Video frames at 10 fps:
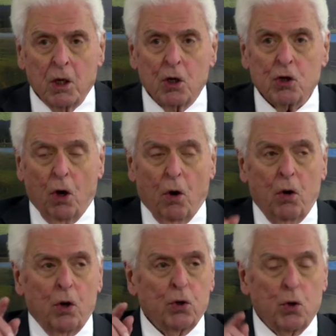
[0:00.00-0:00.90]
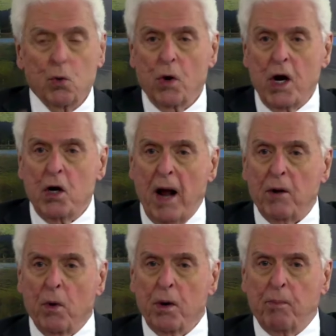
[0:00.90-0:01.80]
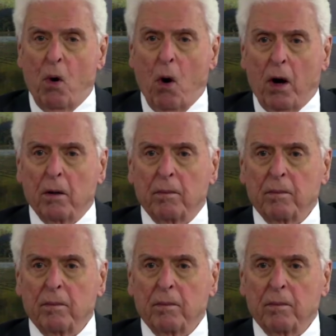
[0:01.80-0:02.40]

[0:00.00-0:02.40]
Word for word: So you read that report.